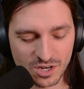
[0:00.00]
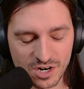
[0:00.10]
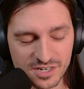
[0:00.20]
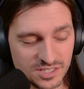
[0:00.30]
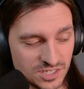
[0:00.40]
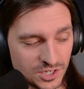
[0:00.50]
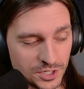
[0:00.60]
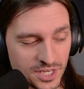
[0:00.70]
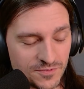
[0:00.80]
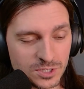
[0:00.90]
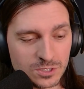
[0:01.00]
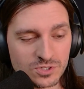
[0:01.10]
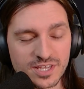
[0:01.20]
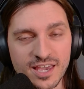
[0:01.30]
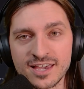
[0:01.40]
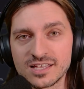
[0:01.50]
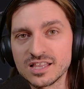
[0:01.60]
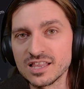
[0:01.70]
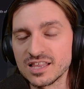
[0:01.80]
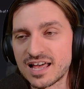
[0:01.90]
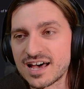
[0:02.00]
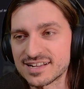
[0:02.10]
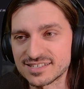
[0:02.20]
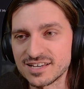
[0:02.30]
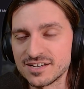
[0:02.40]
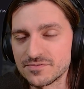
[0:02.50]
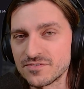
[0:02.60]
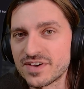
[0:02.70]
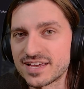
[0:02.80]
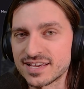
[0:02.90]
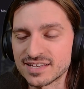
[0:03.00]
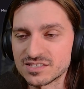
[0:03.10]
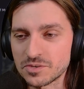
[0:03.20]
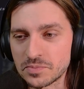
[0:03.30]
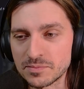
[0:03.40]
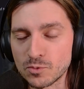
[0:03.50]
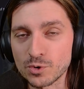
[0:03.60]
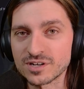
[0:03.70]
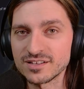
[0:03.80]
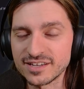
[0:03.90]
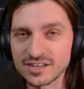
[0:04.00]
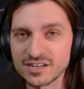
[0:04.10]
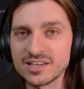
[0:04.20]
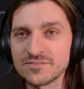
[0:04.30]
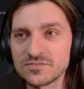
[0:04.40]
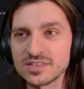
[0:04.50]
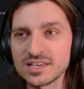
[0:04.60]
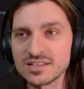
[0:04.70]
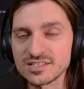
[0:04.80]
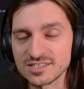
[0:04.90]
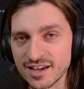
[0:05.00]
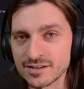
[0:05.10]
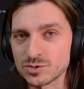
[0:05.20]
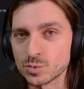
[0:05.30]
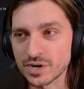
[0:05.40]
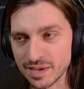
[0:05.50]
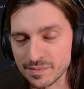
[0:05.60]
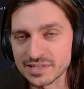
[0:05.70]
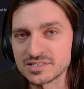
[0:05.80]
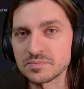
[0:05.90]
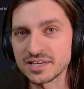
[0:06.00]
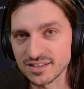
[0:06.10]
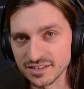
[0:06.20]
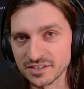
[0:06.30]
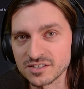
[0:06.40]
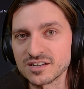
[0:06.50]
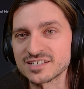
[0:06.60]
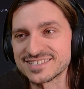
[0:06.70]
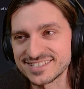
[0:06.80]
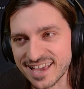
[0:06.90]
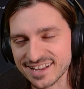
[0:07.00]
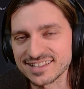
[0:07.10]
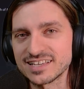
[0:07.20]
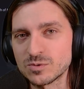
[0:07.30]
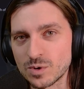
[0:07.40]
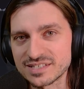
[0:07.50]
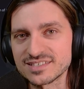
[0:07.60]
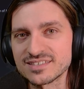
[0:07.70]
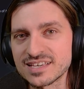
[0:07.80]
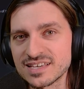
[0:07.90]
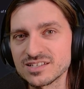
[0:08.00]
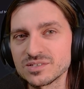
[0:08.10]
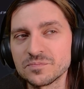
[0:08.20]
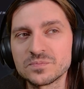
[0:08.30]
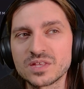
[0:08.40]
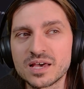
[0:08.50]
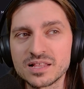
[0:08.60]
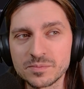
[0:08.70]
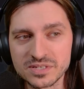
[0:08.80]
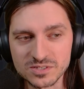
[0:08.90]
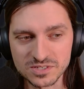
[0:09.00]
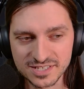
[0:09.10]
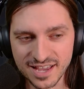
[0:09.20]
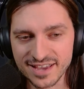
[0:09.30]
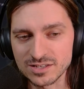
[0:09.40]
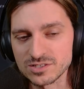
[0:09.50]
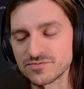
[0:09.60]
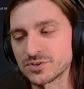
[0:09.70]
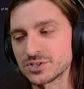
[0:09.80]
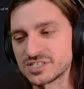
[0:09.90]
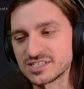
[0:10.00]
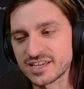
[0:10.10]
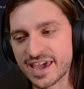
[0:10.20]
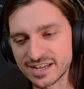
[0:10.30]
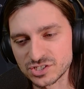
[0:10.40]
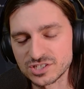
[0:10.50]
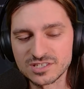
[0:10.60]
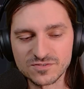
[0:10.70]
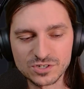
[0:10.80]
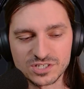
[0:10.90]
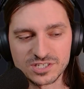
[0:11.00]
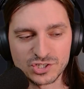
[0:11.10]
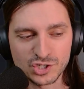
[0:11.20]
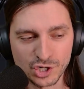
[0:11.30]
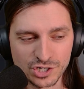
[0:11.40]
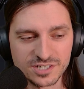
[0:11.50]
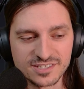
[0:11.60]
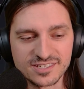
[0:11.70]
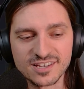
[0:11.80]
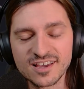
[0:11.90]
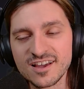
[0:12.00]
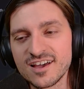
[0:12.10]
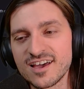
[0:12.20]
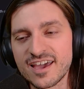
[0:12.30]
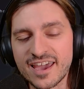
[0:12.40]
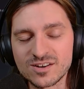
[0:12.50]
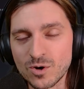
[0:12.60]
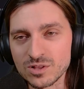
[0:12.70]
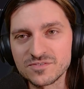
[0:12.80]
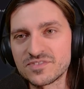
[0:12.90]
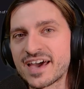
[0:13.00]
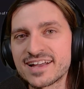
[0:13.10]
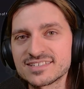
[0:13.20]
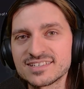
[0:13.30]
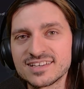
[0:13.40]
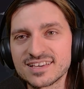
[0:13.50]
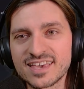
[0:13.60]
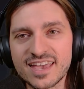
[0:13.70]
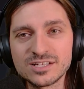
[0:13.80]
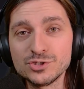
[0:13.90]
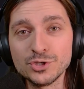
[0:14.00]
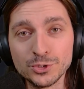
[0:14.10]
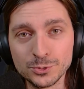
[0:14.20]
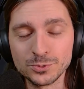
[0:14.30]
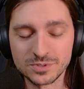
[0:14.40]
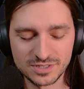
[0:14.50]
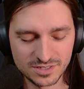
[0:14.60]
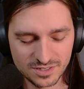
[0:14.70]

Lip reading: the cards could have used a lot of vetting to be more clear if the designers were aiming to be clear on exactly what the elemental styles versus actions versus turns and all of that can do.